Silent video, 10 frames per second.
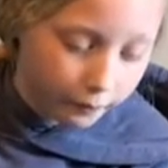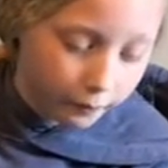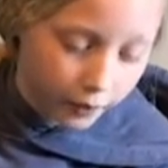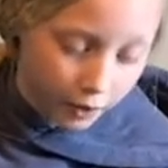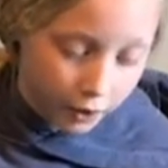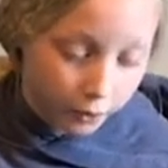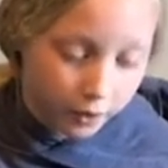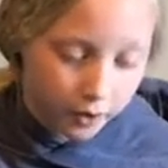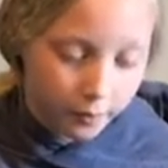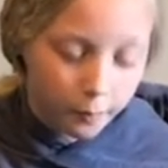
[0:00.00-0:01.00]
And you
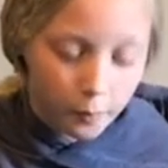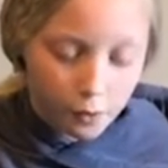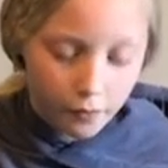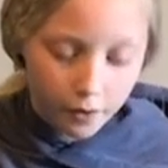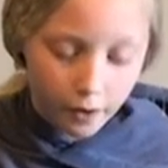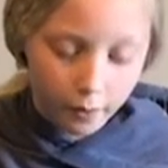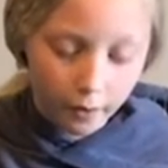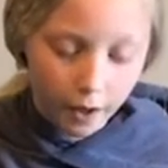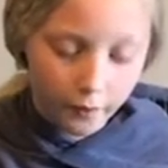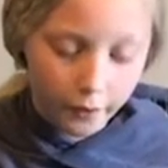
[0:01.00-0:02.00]
can move it
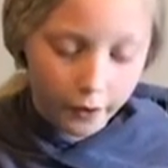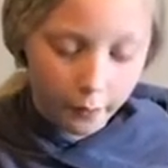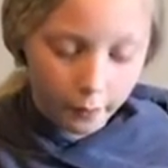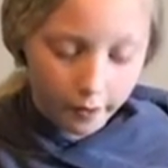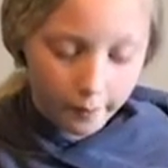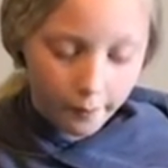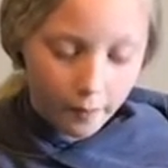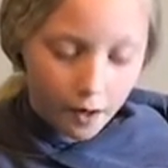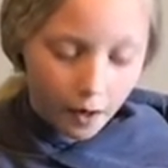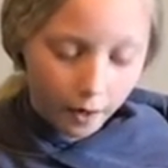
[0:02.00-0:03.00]
wherever you want.
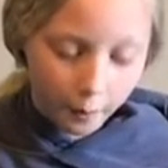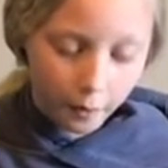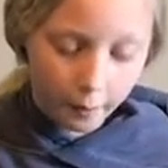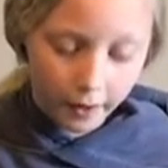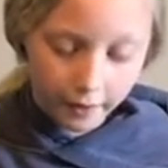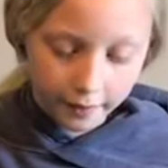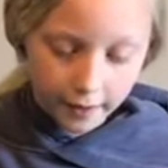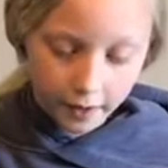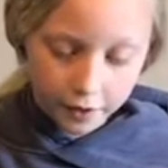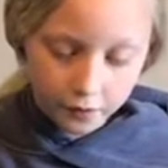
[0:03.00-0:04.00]
I put mine on the
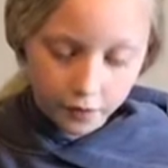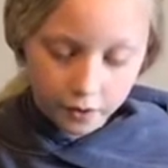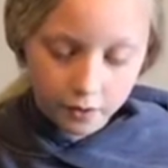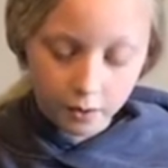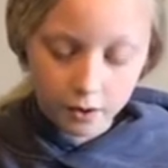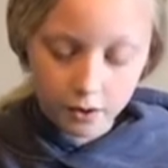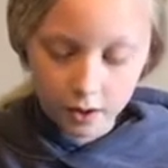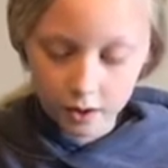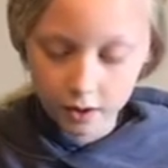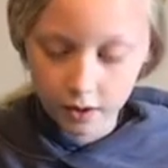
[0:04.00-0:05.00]
edge of it so it stays
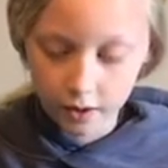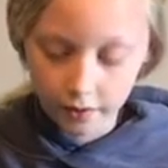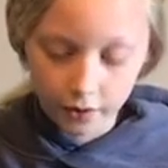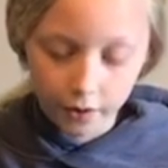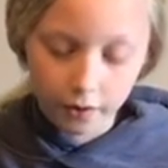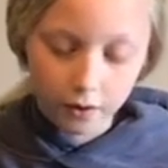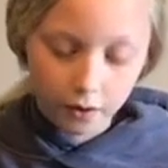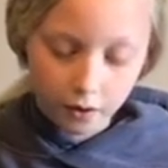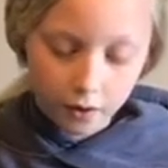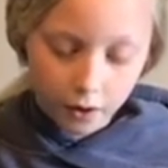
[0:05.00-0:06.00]
together.
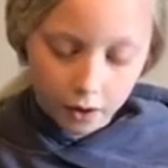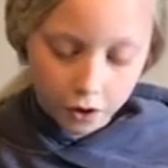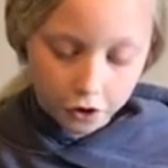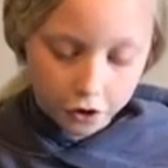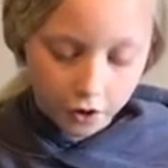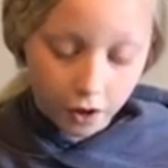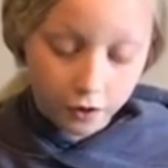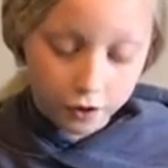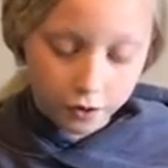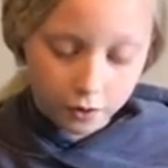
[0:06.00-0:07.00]
I usually
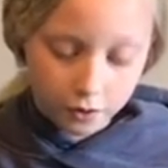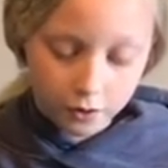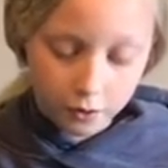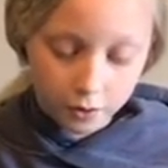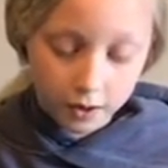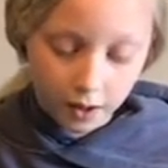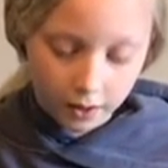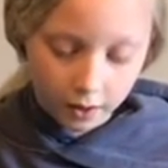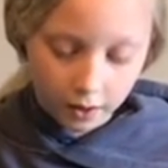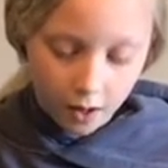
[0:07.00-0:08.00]
also do a second
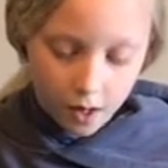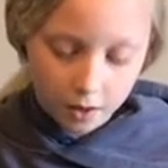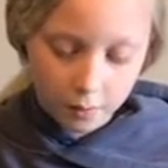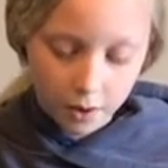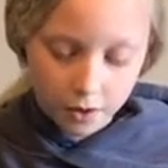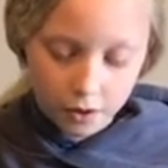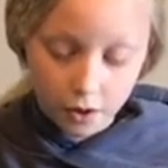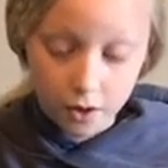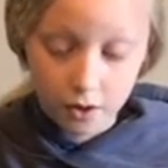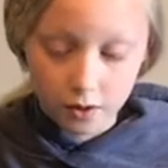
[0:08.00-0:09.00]
knot to make sure it
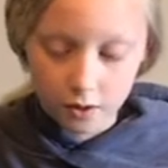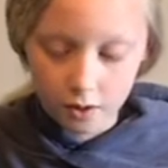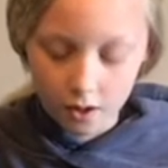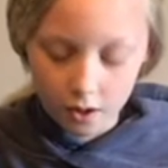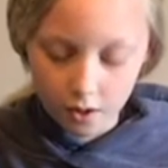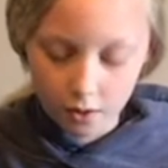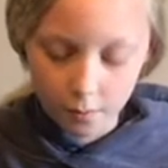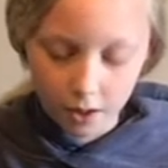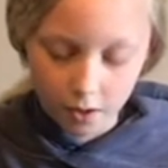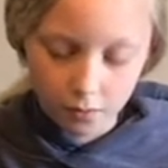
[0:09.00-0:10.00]
does not come
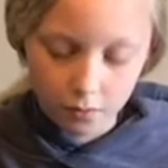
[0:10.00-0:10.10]
out.